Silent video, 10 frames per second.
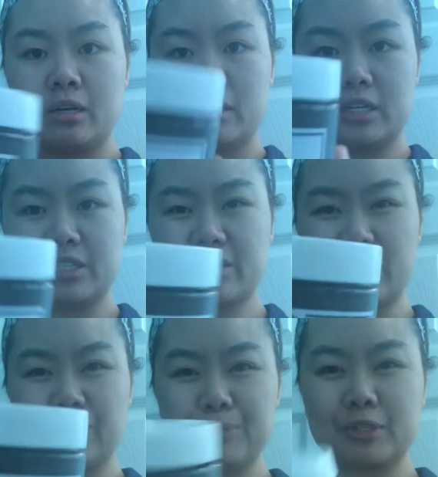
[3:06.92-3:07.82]
I just got
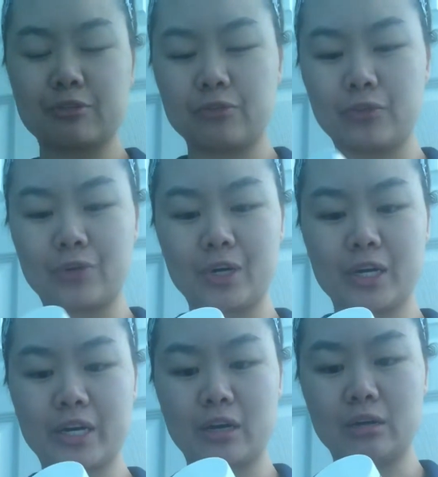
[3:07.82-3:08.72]
it from
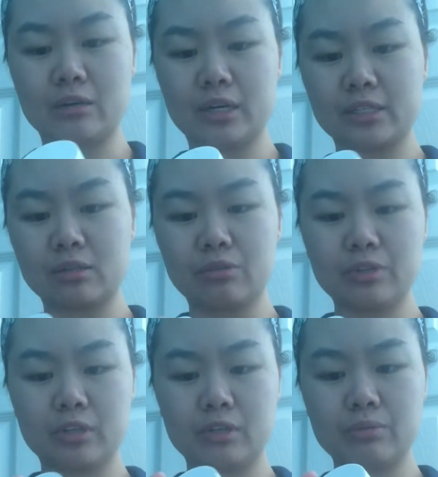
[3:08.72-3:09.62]
Sephora. I saw
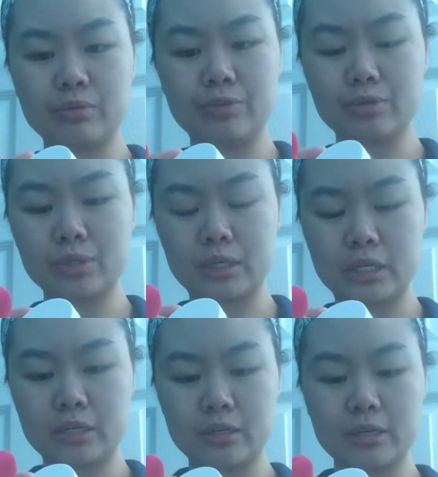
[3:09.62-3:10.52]
really good reviews on
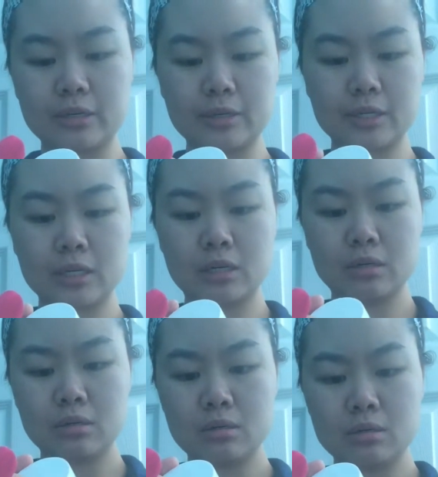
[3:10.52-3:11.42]
it, and
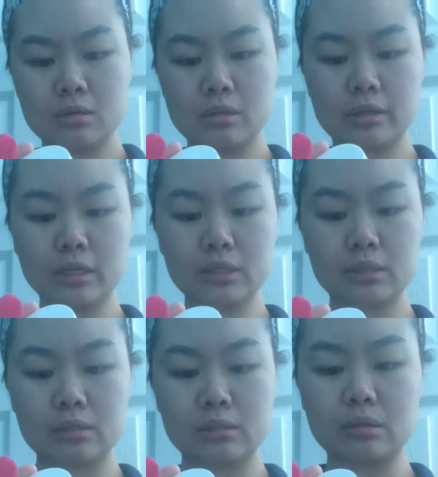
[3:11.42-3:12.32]
I think
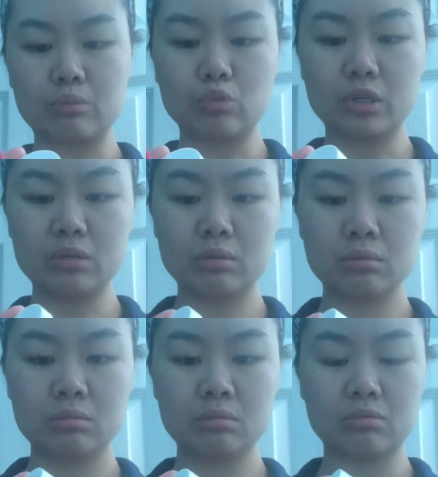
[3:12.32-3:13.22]
someone,
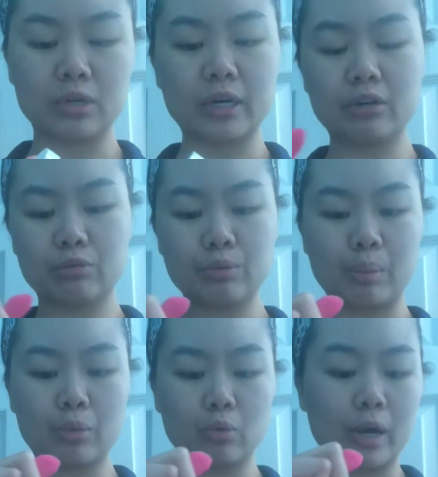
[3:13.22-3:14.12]
or I don't
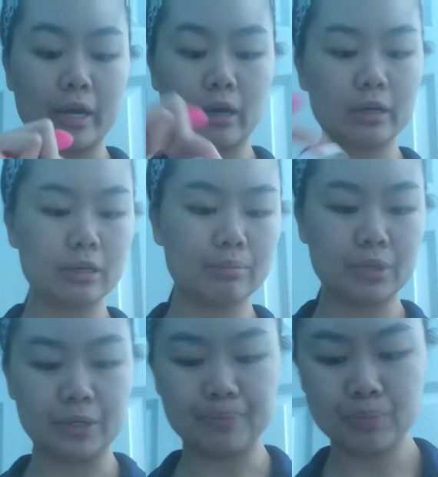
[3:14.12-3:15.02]
remember why I got it,
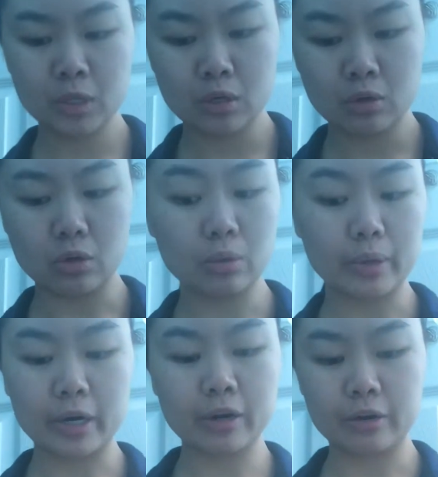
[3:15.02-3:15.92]
but or
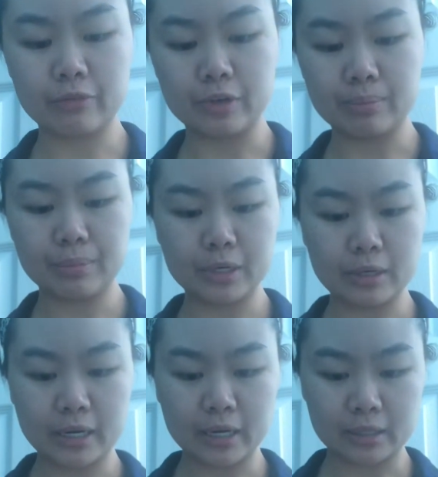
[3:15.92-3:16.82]
where I heard of it,
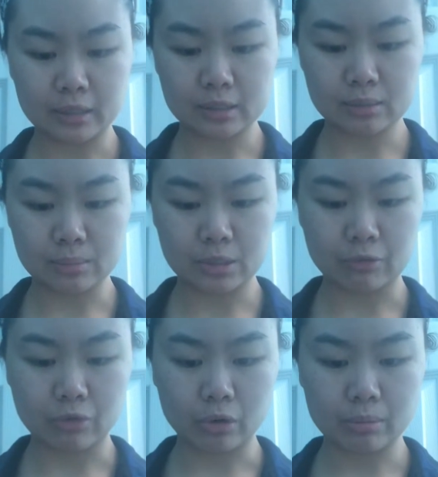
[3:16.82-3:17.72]
but I had like some
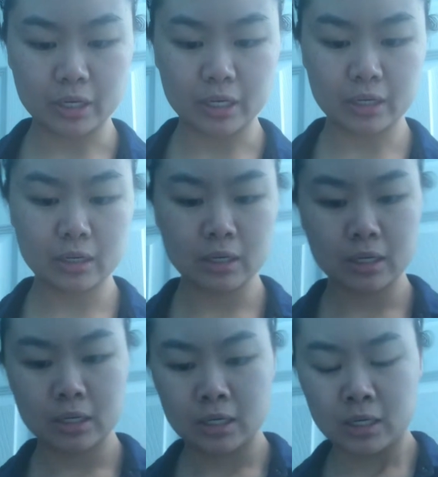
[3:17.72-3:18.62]
Sephora money
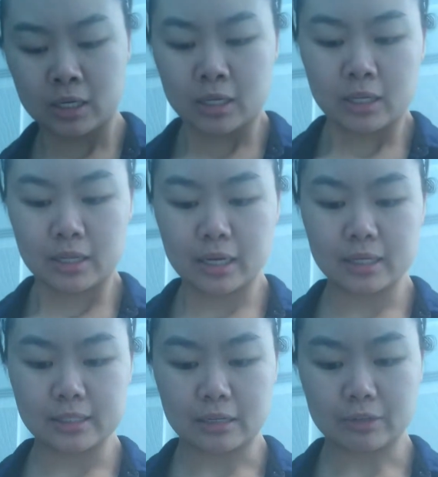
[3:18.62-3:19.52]

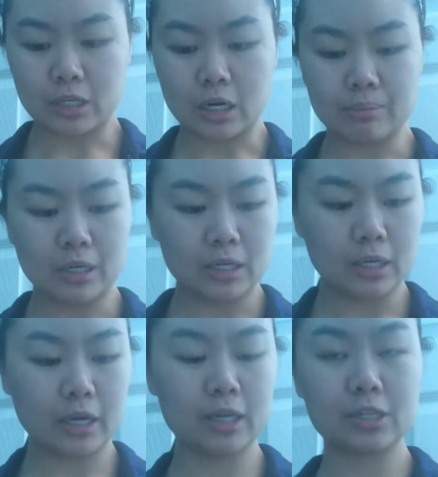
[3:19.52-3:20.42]
that David got me,
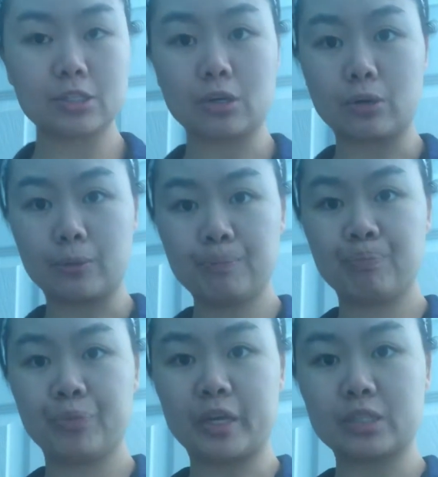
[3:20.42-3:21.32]
so
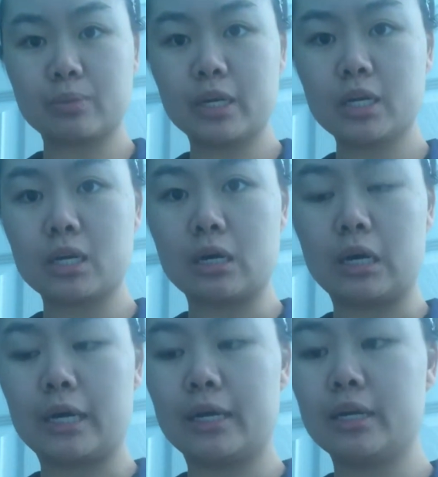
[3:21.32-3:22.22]
that's what I
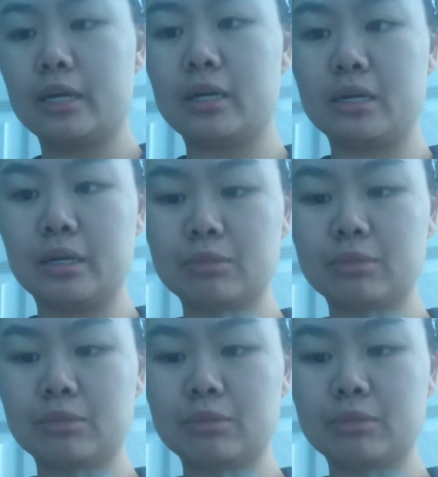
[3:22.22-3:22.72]
got. And I'm